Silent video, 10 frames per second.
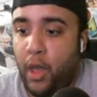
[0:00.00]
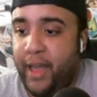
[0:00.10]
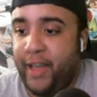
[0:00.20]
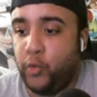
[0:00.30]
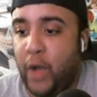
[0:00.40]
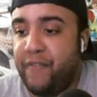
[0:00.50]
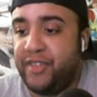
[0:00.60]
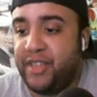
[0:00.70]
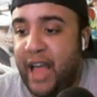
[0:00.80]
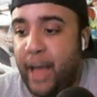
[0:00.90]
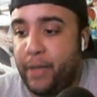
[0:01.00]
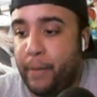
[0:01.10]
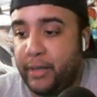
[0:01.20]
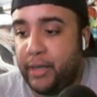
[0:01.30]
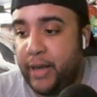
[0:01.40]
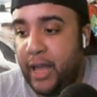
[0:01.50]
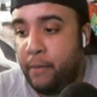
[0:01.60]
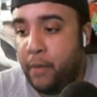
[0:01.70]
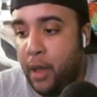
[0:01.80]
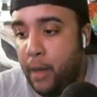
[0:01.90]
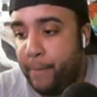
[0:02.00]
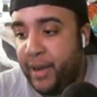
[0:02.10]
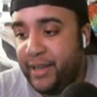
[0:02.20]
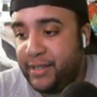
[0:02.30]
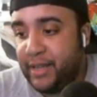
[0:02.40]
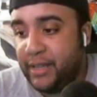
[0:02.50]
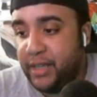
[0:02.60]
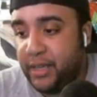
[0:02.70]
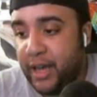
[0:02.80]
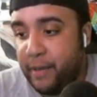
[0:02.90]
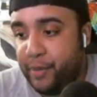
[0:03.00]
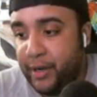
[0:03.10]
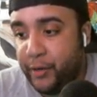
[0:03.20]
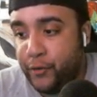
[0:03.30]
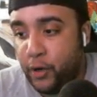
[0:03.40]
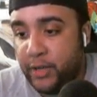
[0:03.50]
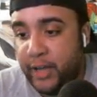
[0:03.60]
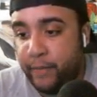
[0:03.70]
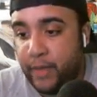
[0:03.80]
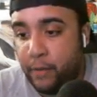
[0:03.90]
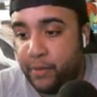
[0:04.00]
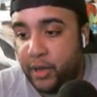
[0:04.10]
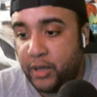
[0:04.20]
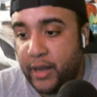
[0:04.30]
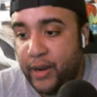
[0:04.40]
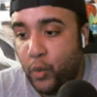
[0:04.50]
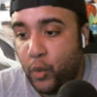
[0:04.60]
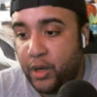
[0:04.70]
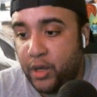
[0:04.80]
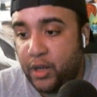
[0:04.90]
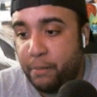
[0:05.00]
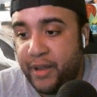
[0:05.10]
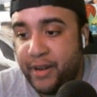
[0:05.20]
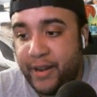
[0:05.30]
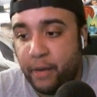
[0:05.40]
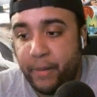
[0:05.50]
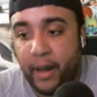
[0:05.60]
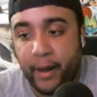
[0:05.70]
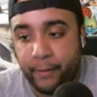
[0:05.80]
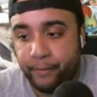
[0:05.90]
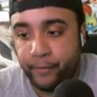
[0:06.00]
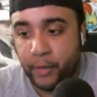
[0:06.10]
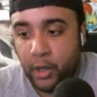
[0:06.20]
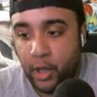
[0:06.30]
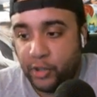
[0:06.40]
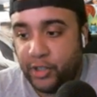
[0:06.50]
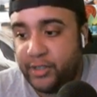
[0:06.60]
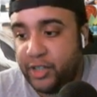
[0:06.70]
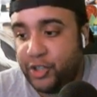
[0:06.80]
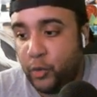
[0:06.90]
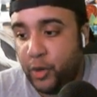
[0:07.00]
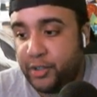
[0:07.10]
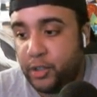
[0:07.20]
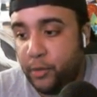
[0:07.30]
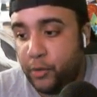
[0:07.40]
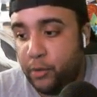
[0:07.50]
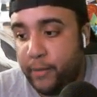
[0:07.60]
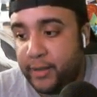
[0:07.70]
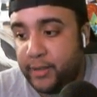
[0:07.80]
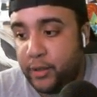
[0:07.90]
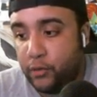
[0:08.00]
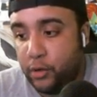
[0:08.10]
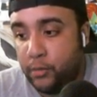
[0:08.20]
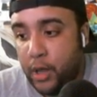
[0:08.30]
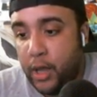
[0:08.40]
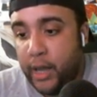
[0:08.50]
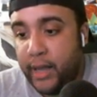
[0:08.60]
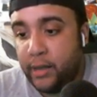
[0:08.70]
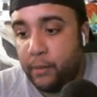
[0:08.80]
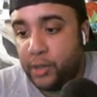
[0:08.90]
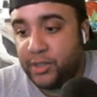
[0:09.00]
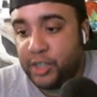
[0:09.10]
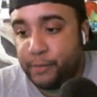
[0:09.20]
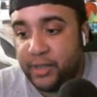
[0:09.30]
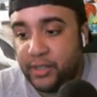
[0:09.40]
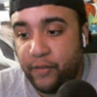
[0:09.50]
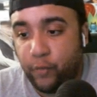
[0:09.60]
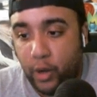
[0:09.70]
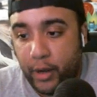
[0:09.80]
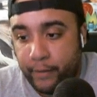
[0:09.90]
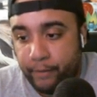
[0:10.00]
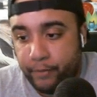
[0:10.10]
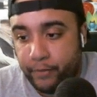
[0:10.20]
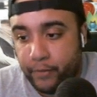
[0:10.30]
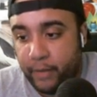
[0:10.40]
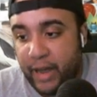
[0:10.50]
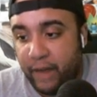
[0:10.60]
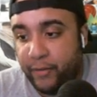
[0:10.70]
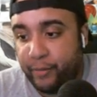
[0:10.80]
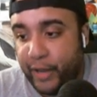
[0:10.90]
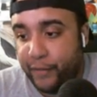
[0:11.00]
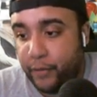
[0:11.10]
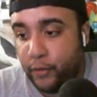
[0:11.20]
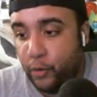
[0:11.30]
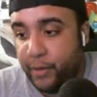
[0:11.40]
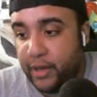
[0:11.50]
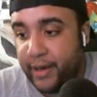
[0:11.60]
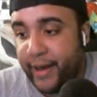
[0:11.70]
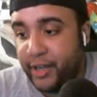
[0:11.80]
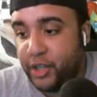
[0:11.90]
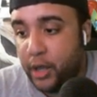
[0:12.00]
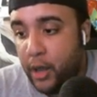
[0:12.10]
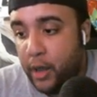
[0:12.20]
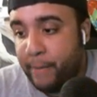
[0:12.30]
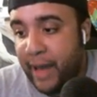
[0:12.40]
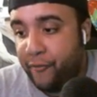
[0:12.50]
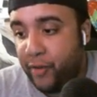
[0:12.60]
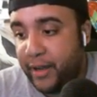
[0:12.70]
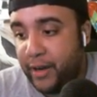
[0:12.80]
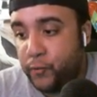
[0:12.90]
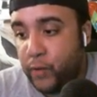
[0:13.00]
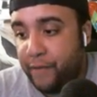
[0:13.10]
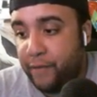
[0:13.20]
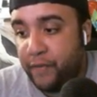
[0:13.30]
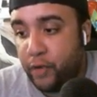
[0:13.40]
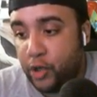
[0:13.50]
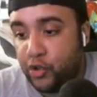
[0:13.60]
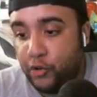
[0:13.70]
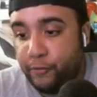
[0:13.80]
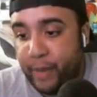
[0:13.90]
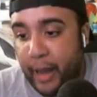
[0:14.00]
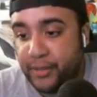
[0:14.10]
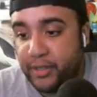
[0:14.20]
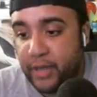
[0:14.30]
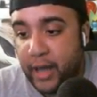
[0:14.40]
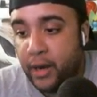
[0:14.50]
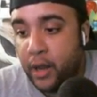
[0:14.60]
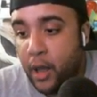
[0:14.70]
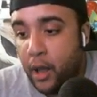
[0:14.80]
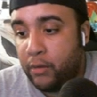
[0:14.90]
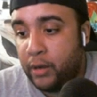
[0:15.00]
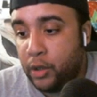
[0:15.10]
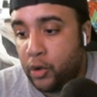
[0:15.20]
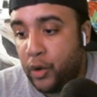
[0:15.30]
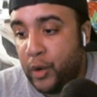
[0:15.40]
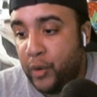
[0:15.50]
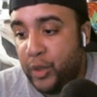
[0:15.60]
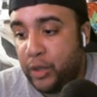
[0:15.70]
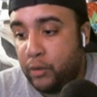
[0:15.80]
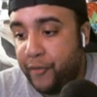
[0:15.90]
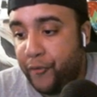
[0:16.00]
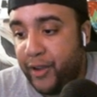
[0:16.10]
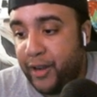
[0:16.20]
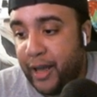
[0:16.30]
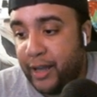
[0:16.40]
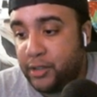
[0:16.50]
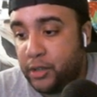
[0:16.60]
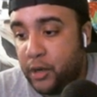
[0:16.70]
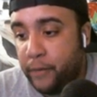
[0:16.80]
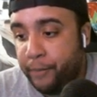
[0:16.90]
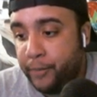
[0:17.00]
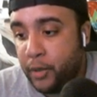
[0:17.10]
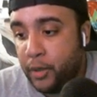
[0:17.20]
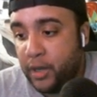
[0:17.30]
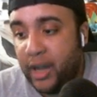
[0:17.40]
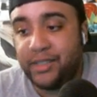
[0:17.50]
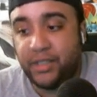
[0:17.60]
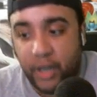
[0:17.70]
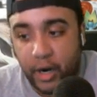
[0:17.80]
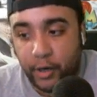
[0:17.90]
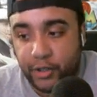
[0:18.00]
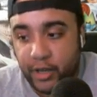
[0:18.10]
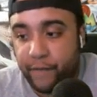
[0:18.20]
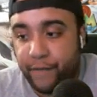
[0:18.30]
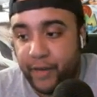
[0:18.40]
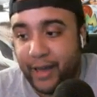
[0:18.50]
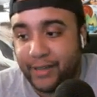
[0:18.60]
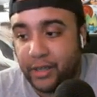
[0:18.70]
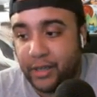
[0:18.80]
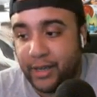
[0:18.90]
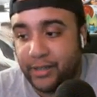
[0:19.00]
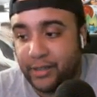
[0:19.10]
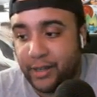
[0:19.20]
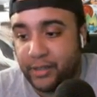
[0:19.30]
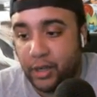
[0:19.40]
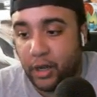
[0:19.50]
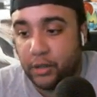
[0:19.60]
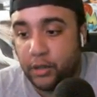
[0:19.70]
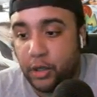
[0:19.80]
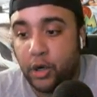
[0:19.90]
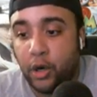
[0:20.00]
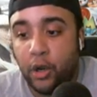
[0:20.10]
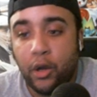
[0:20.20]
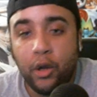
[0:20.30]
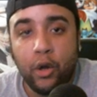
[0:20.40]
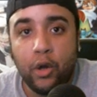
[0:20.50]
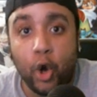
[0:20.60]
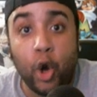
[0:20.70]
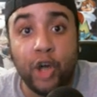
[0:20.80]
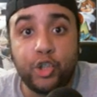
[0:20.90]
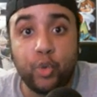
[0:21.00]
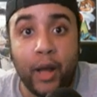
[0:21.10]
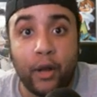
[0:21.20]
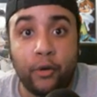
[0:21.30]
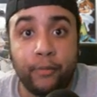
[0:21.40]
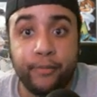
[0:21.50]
His wife isn't happy about the name, but he says he can't put his real name down because anyone could be nearby. She says she wants the most romantic room and the most expensive wine. Then Maverick pays for the room in cash. Maverick and his wife leave R-Truth pops his head around the corner with the referee and asks the concierge if he has a guest listed under Hornswoggle.